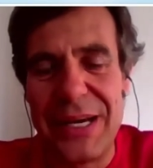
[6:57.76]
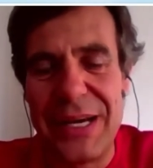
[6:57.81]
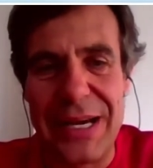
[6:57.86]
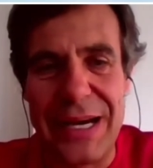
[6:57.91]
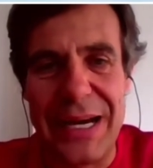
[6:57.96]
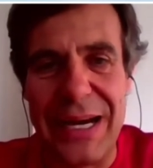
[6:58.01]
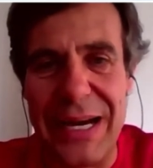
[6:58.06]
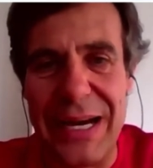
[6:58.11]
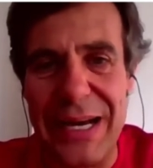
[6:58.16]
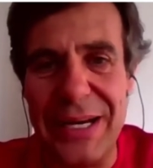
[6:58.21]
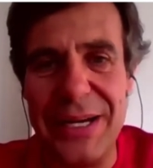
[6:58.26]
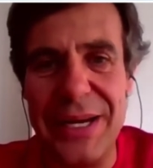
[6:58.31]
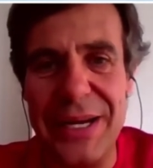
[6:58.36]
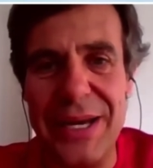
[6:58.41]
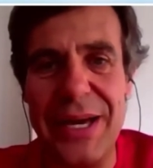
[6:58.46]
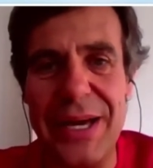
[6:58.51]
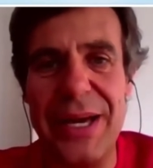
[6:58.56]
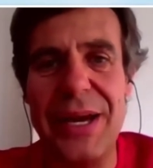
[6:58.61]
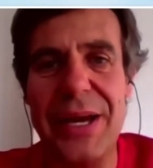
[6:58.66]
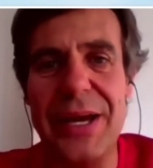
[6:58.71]

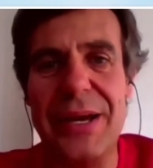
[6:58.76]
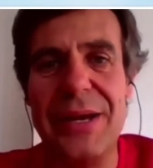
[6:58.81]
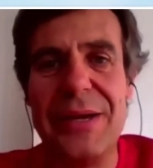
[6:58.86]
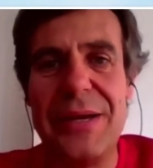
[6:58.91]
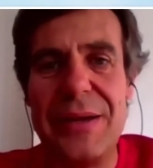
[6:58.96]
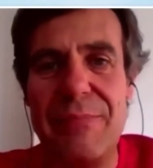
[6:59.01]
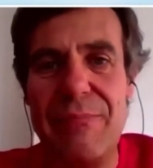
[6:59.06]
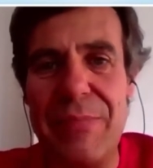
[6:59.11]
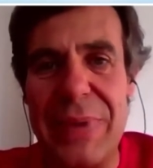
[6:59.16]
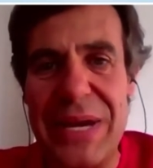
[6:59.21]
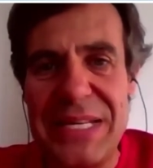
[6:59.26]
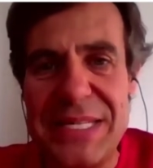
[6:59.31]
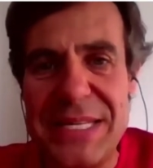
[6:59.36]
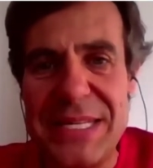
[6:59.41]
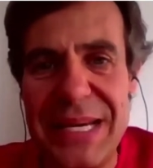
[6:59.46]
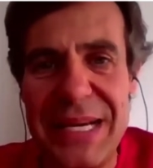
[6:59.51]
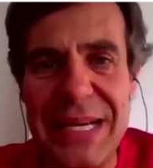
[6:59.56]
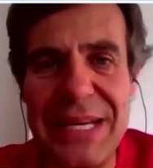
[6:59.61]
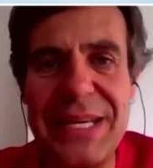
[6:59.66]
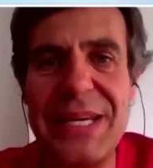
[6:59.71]
And
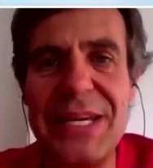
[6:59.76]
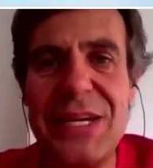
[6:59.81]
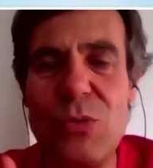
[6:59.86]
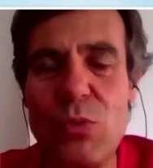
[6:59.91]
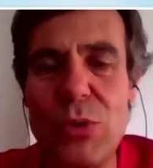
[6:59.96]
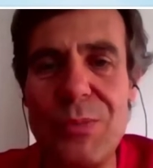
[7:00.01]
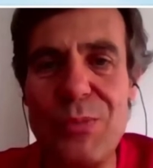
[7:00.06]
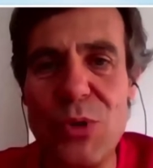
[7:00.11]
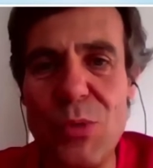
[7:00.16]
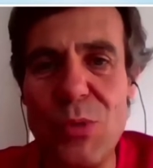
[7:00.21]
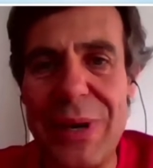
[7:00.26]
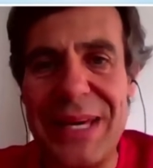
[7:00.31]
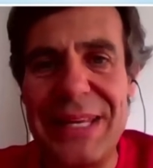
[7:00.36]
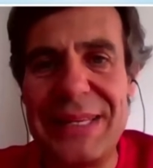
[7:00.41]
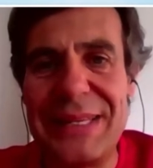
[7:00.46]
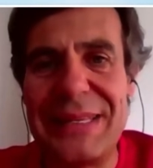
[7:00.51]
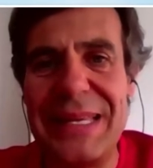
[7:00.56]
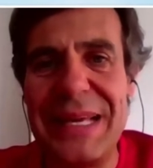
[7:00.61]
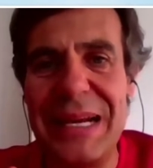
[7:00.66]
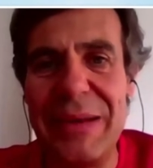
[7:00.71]
basically, we provide
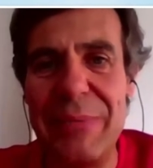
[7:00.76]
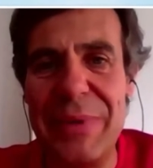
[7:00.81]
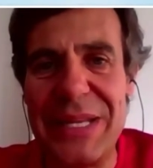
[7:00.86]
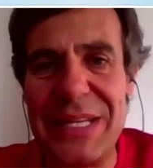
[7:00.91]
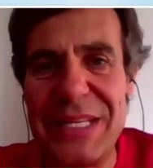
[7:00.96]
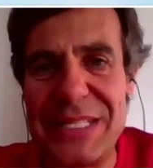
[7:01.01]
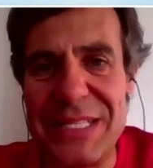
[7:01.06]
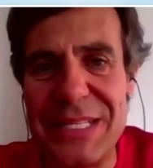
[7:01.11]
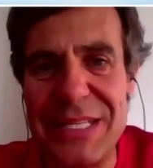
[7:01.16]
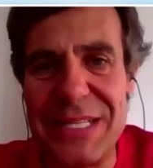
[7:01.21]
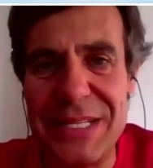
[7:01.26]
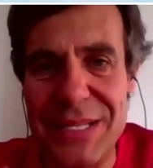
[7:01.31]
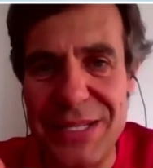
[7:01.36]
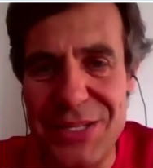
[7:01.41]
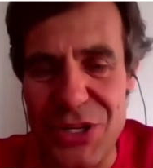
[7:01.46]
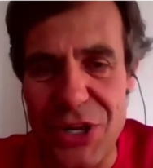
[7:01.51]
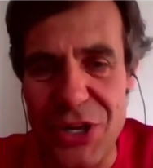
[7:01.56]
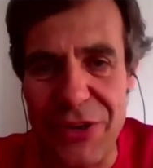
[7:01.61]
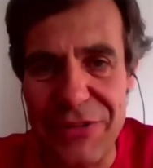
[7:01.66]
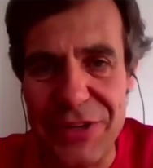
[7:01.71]
telemedicine
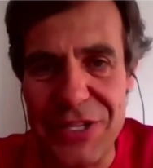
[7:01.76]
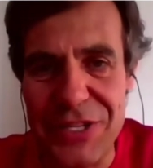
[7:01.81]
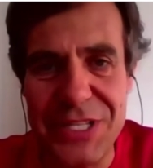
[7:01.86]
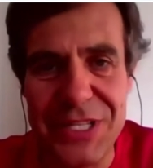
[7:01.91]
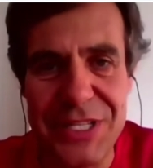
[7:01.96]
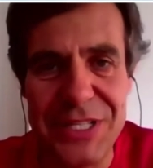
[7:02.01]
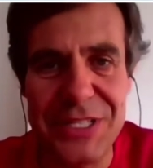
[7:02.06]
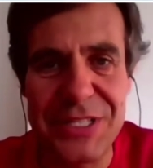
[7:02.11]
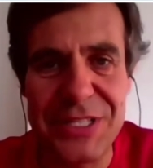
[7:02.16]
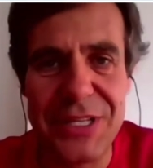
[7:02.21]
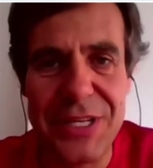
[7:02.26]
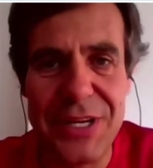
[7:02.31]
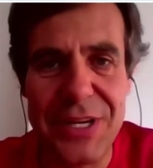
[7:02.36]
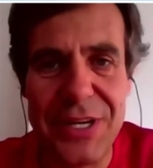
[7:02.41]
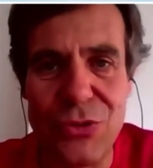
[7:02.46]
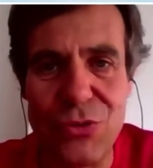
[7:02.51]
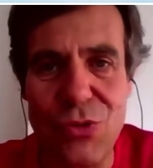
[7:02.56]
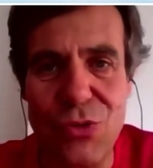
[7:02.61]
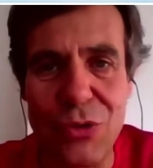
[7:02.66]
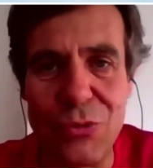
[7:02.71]
services
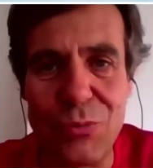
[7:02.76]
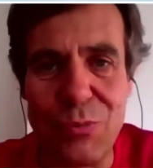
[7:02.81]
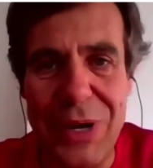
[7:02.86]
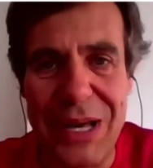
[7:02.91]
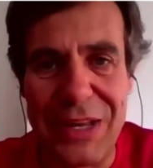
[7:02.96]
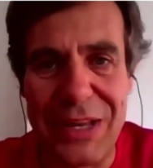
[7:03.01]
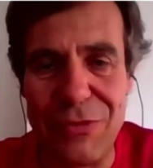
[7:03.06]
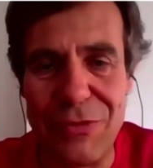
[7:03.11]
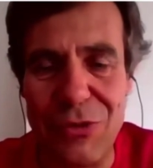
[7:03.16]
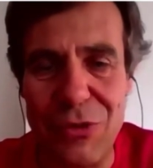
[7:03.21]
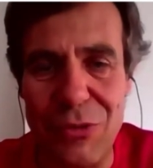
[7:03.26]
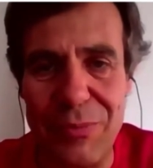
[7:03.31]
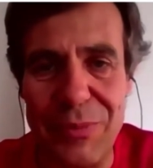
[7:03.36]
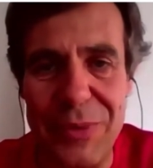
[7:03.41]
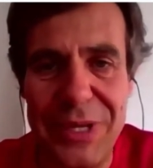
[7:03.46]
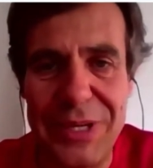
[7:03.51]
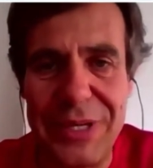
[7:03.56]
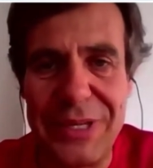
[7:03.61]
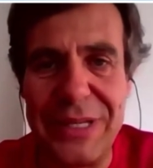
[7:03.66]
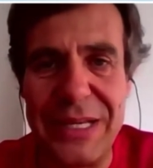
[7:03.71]
through a platform.
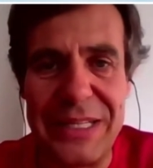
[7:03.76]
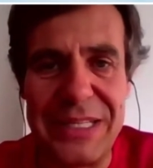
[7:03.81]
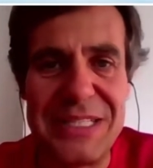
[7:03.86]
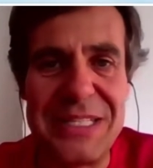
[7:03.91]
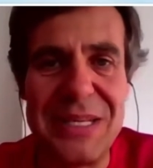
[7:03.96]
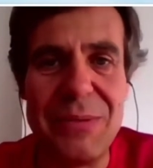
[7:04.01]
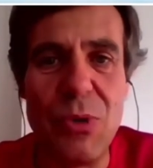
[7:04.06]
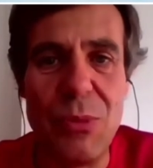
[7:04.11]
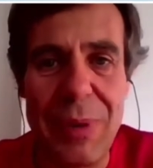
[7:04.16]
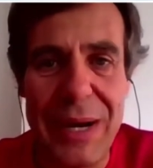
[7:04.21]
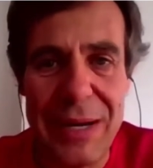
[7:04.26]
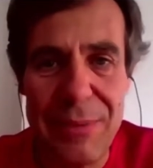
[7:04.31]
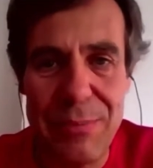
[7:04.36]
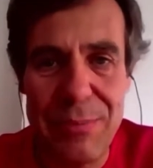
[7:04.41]
That is a mobile